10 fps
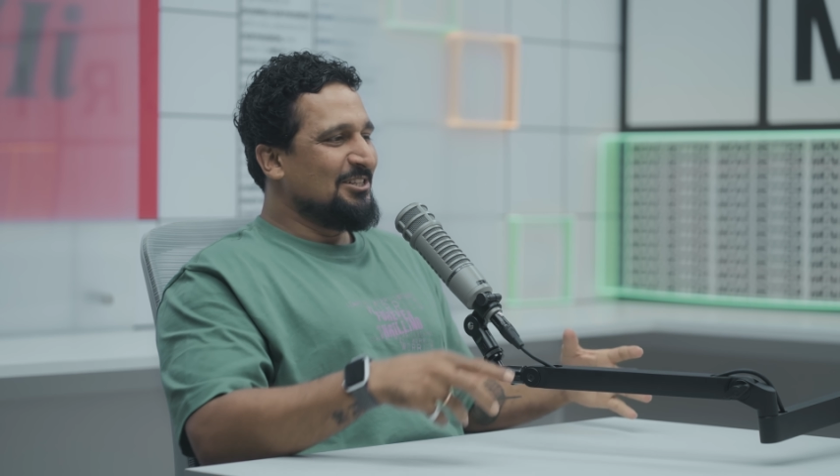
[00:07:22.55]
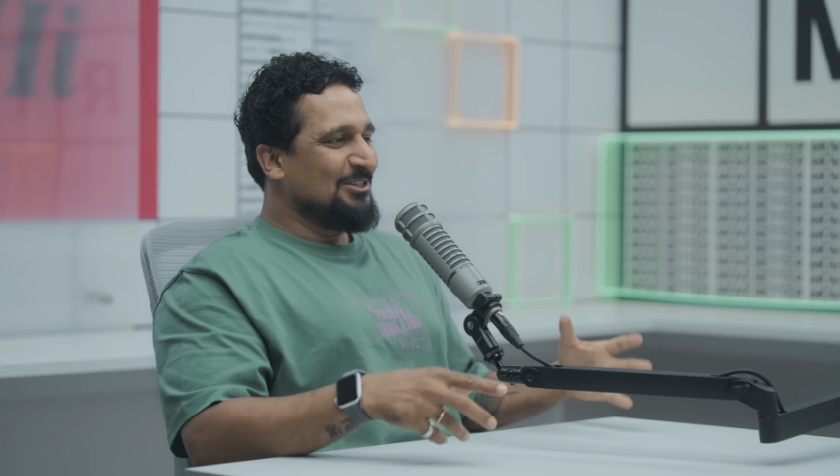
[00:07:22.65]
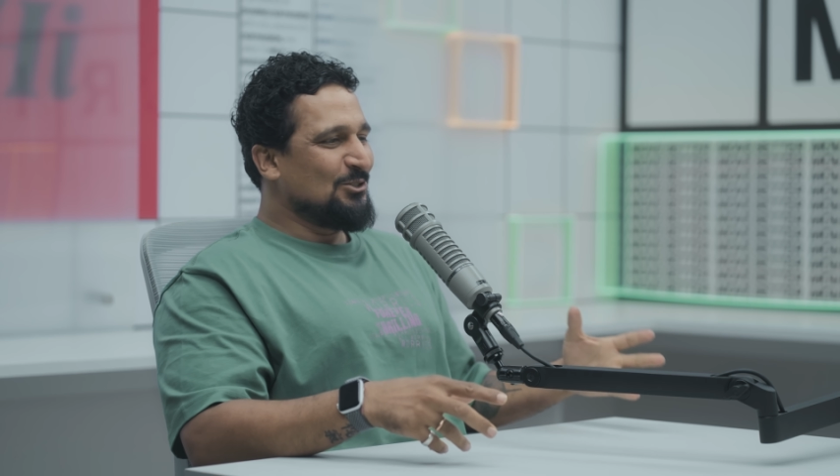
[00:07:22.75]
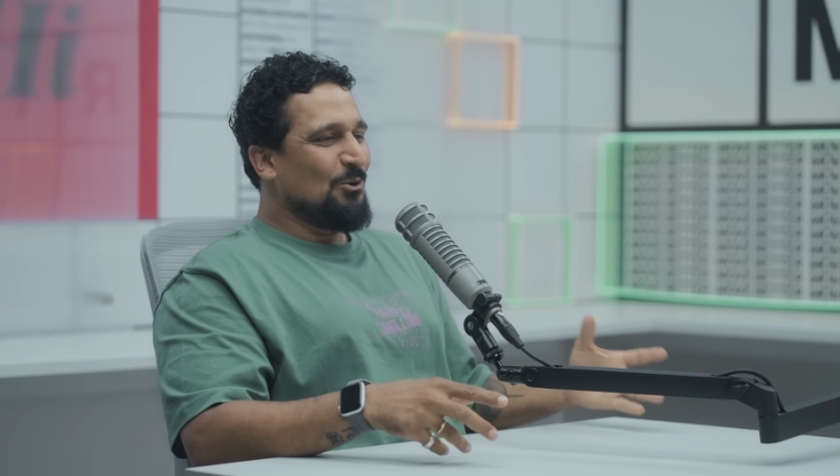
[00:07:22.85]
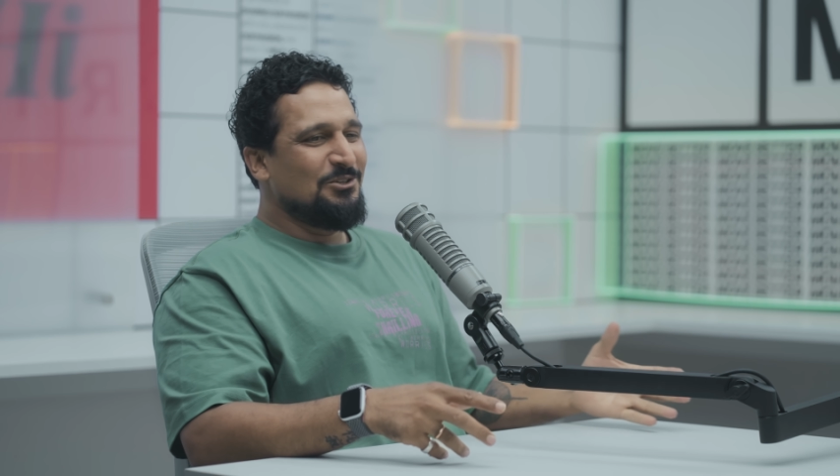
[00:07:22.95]
the
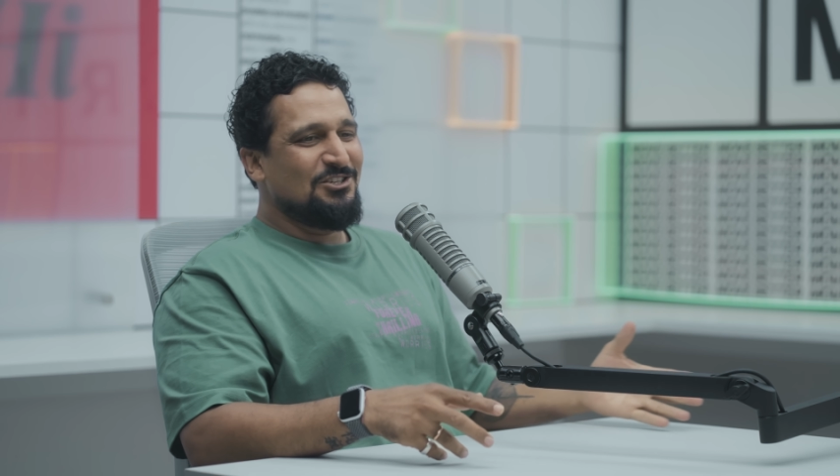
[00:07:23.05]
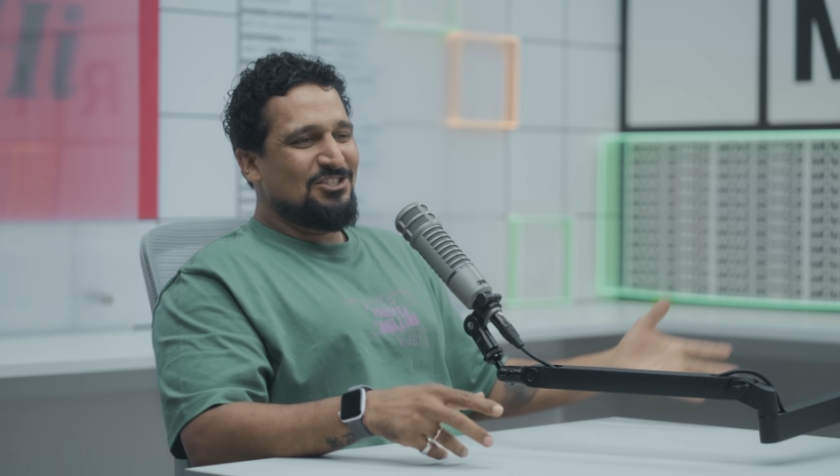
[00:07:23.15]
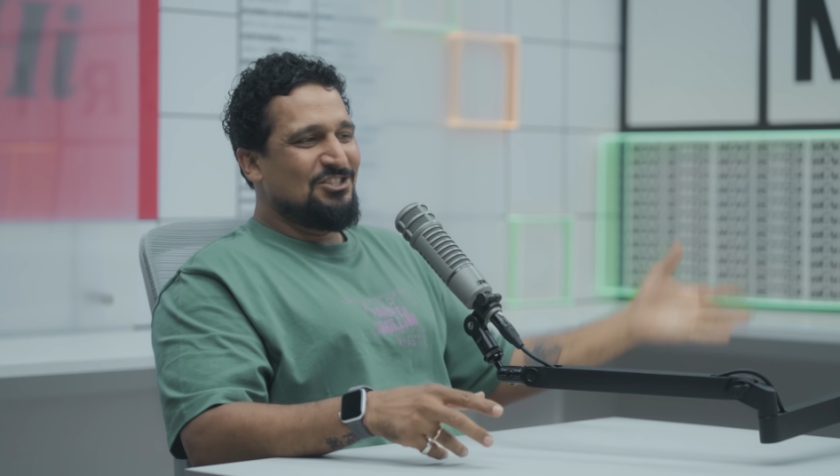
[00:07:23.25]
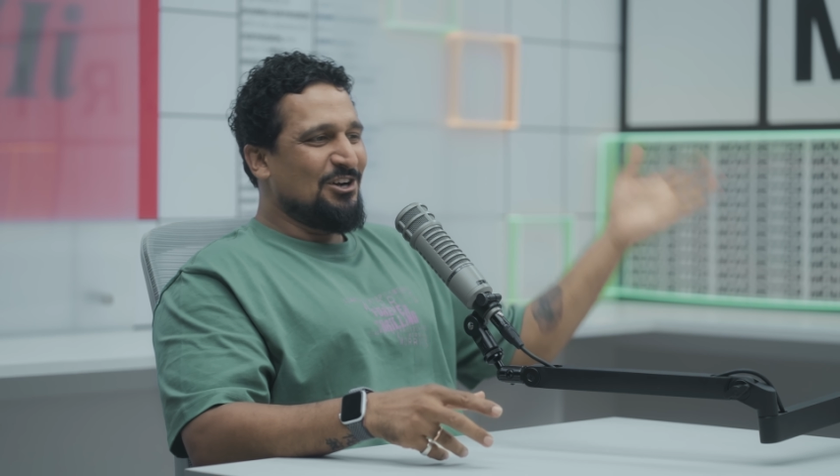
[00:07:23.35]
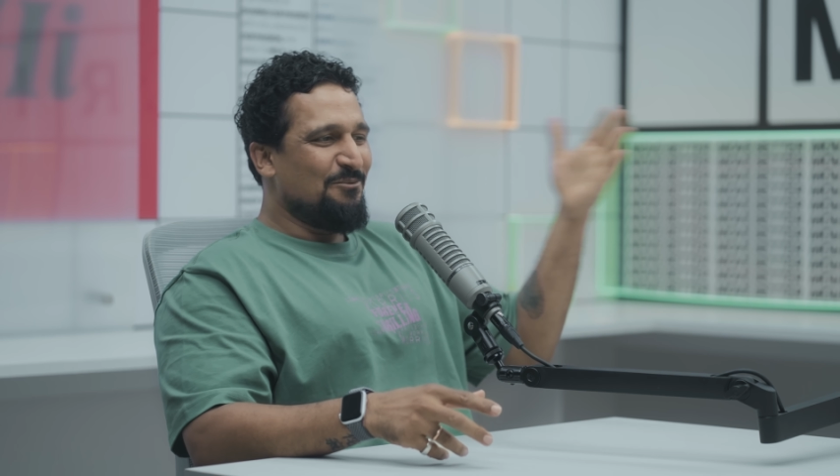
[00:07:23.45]
soldiers
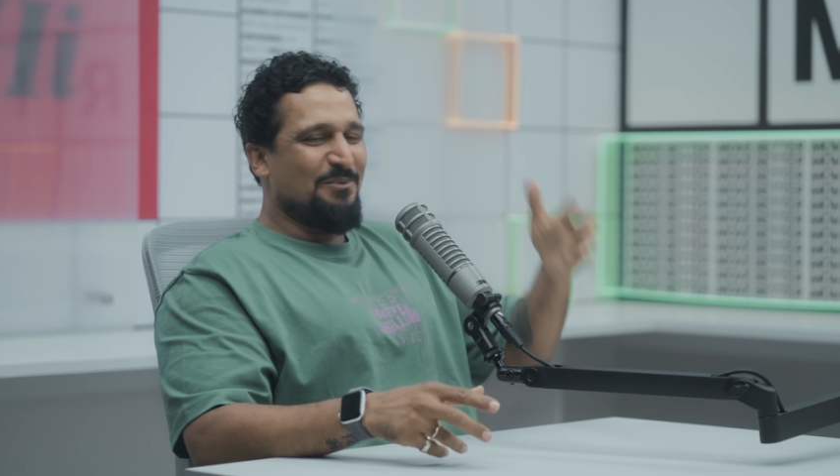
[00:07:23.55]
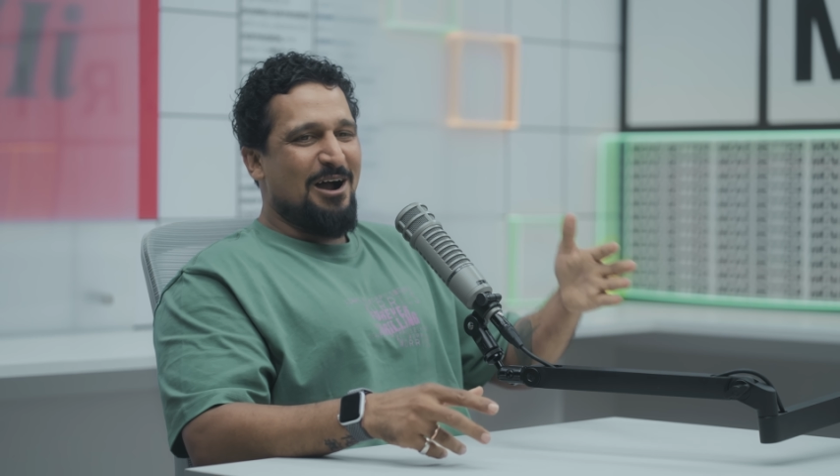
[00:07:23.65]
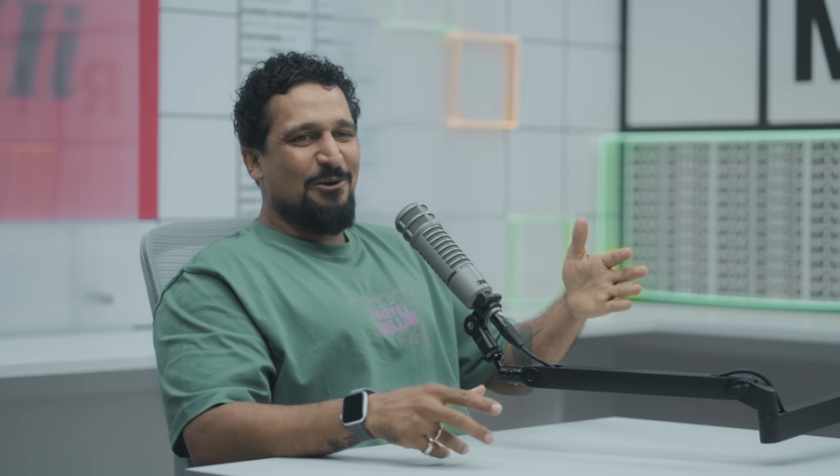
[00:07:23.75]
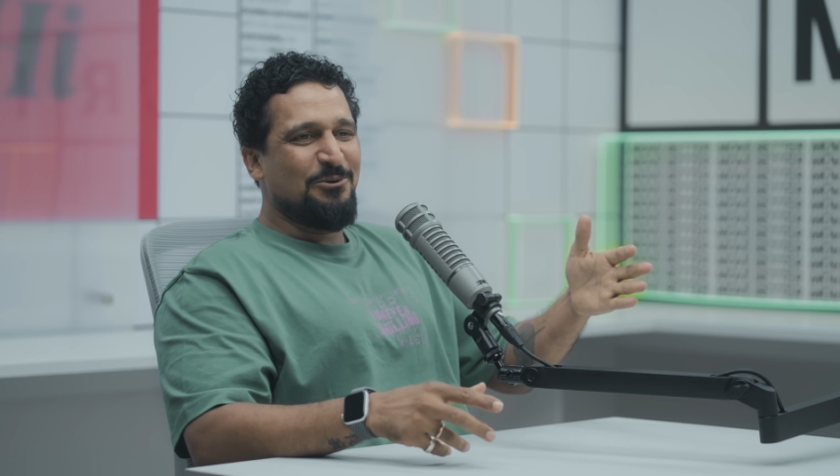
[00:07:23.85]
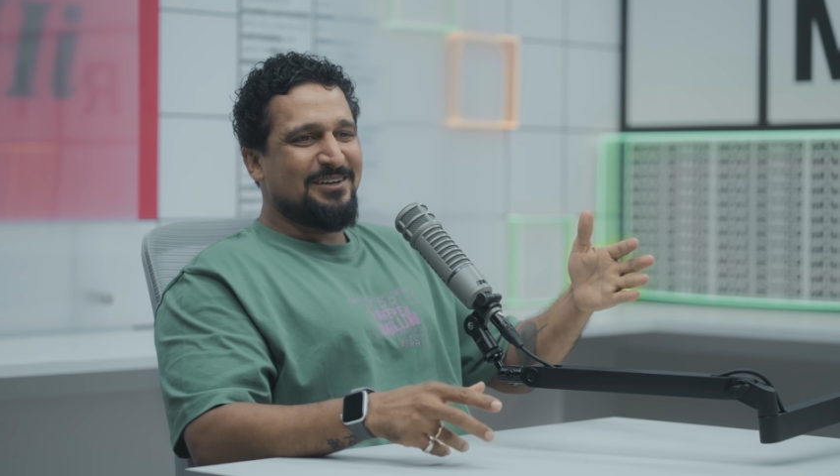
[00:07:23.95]
jump
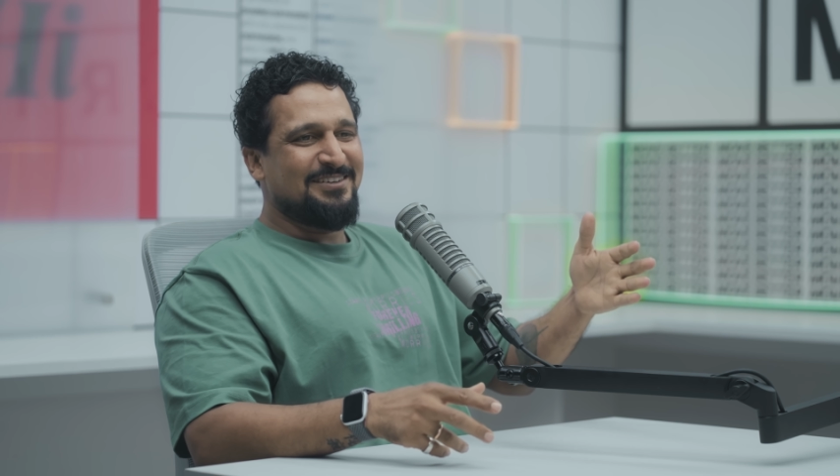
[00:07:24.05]
out